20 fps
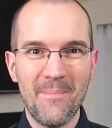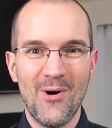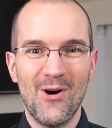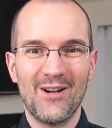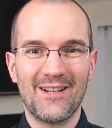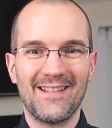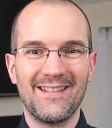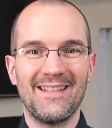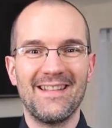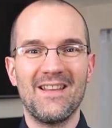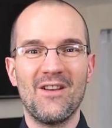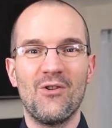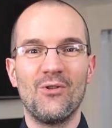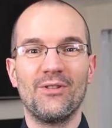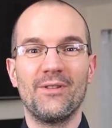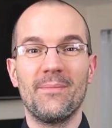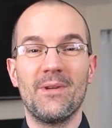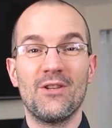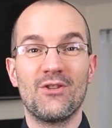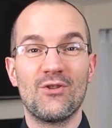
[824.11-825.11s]
marketing
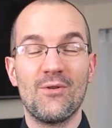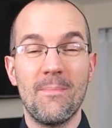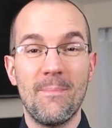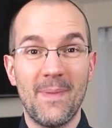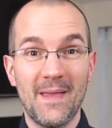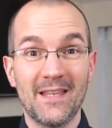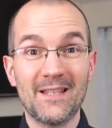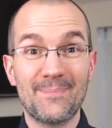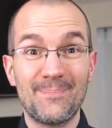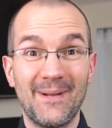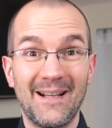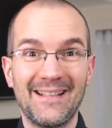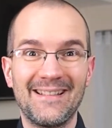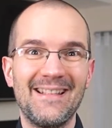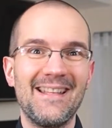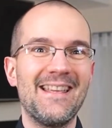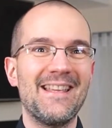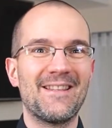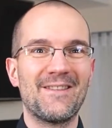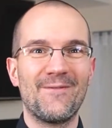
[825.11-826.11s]
automation best
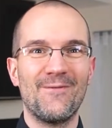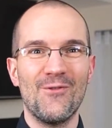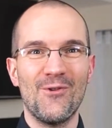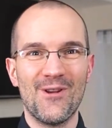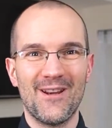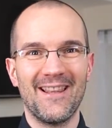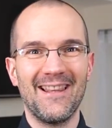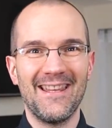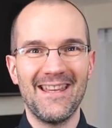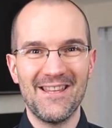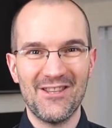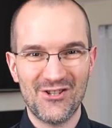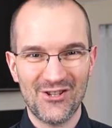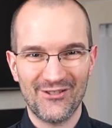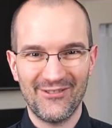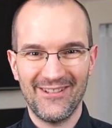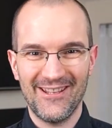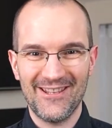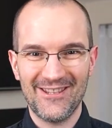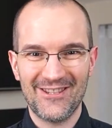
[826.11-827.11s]
practice for lead
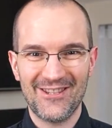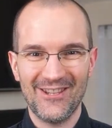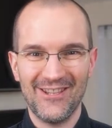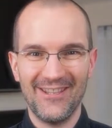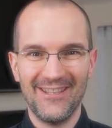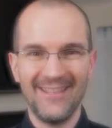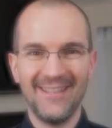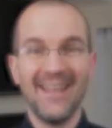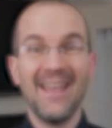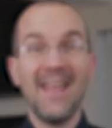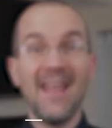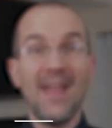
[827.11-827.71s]
generation.